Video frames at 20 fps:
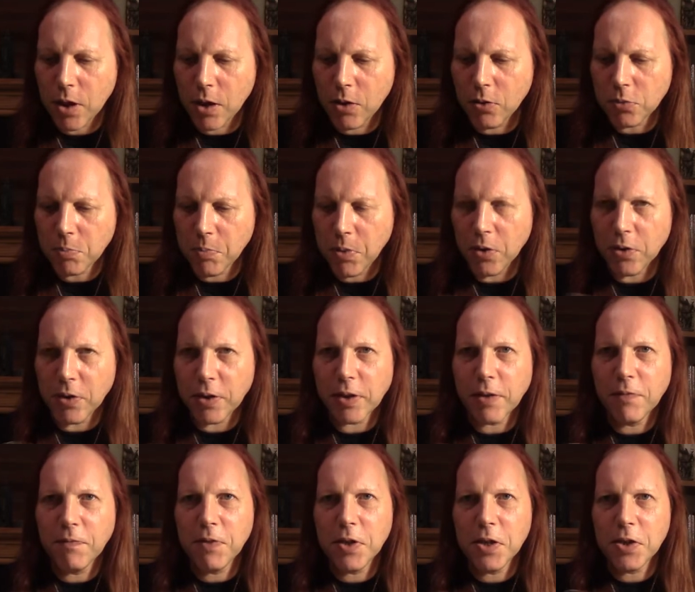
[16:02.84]
Gold bottling,
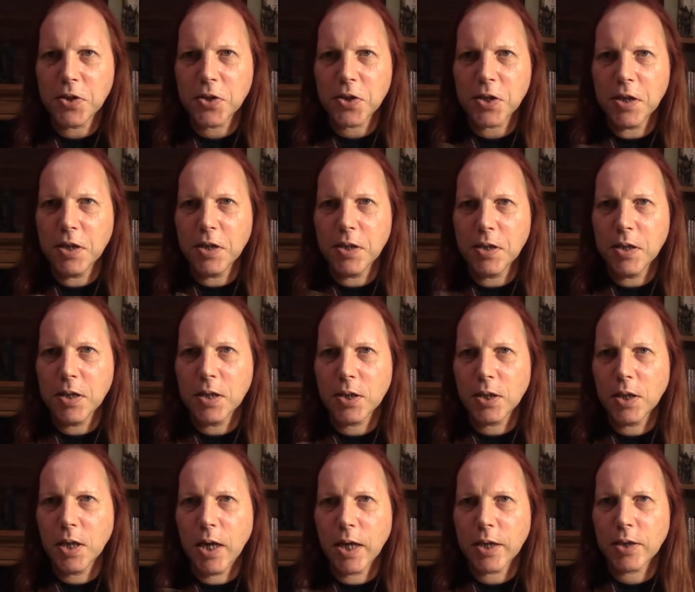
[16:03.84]
finished in
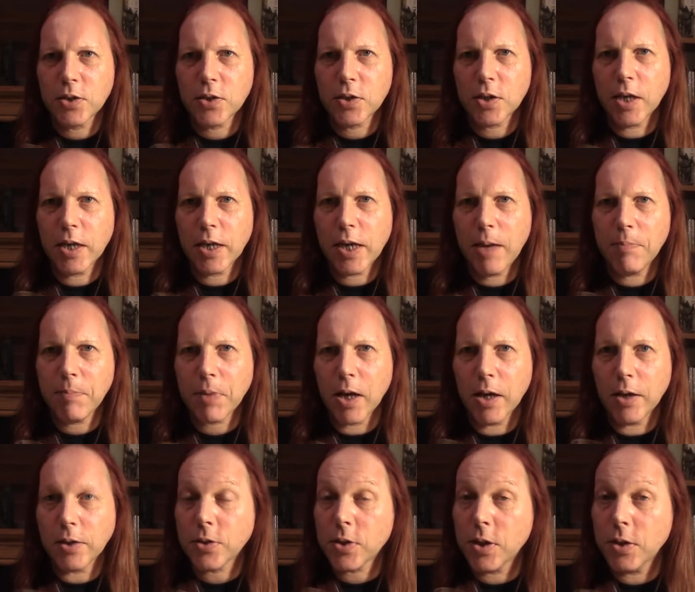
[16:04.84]
ex-Ikem
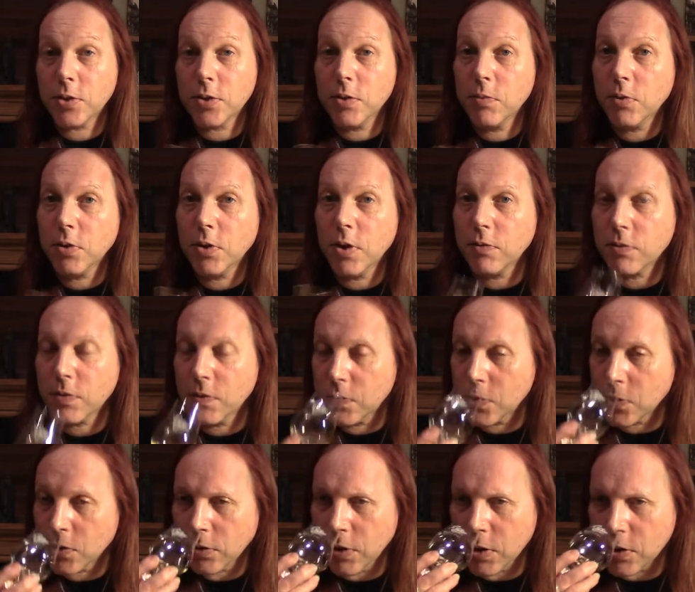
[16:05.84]
cast. Let's see what the nose
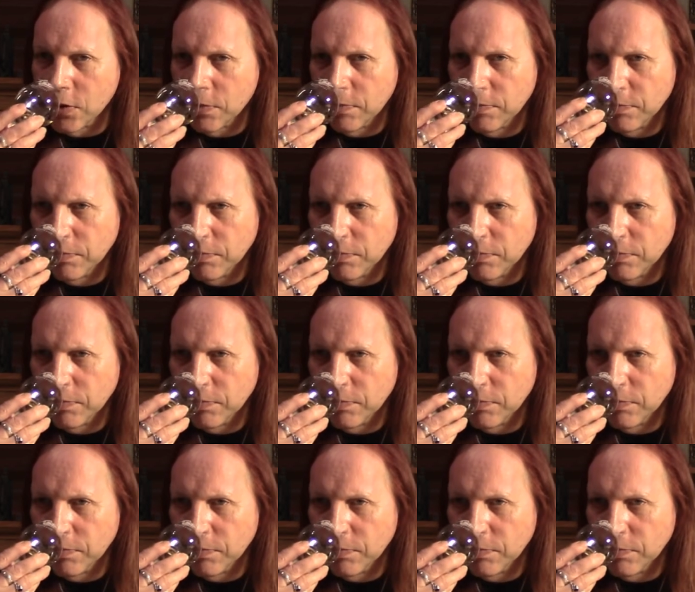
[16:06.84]
is on this.